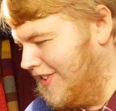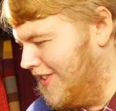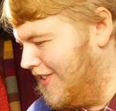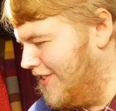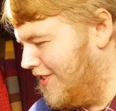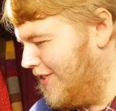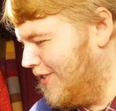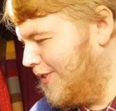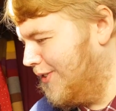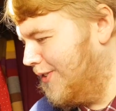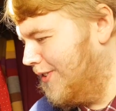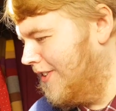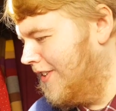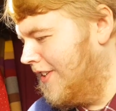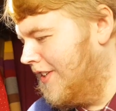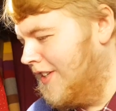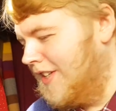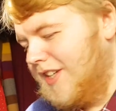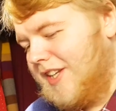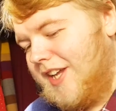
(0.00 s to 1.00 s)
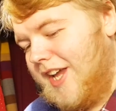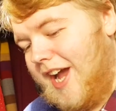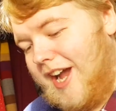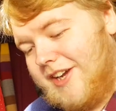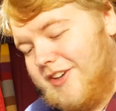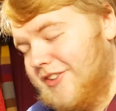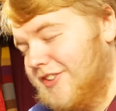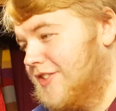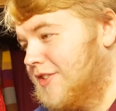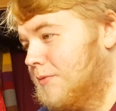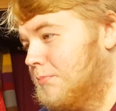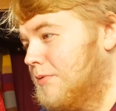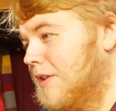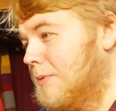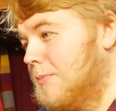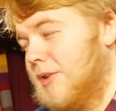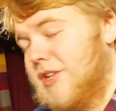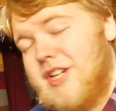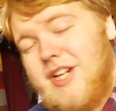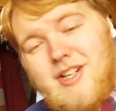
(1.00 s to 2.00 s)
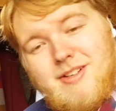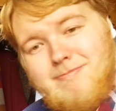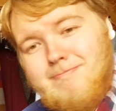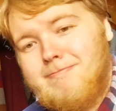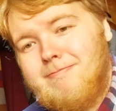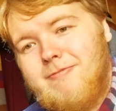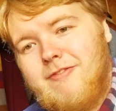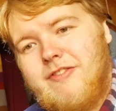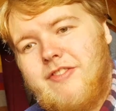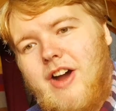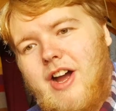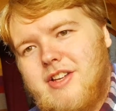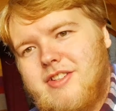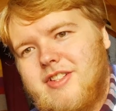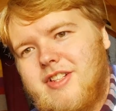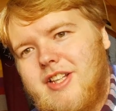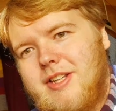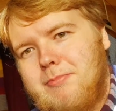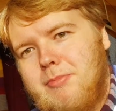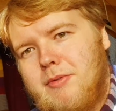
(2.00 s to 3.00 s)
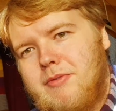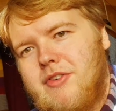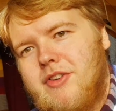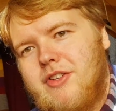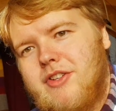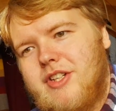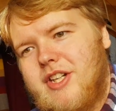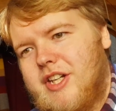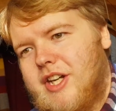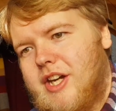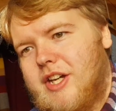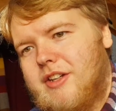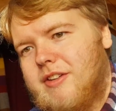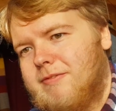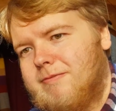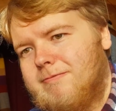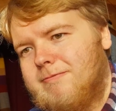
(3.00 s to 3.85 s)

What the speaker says: So yeah, I got the Supreme, which I vastly preferred, and I